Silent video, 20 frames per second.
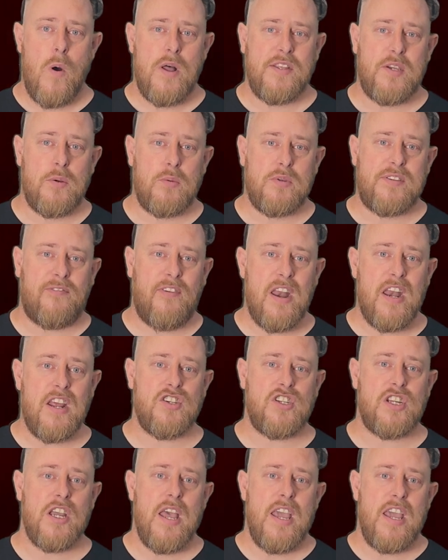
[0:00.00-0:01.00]
Once he was
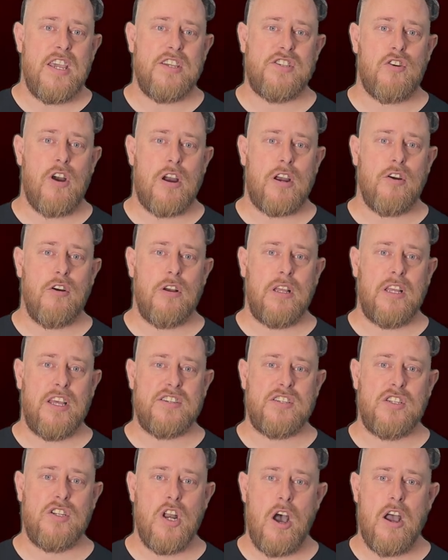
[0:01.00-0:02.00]
finished, he struck her at
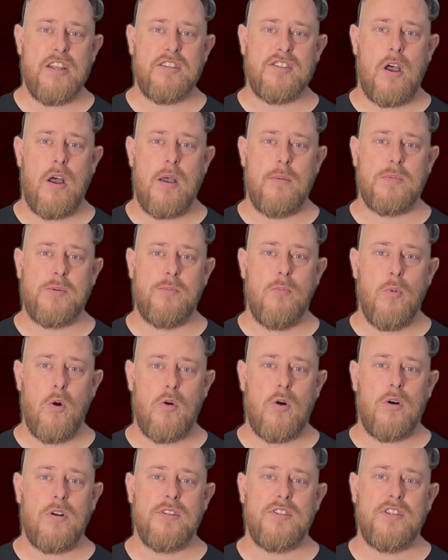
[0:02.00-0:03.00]
least nine times
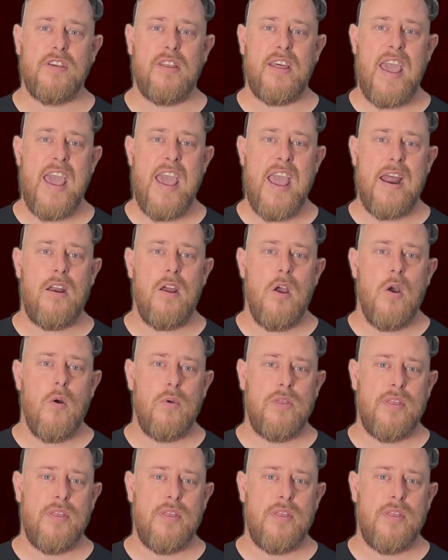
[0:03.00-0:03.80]
more to the head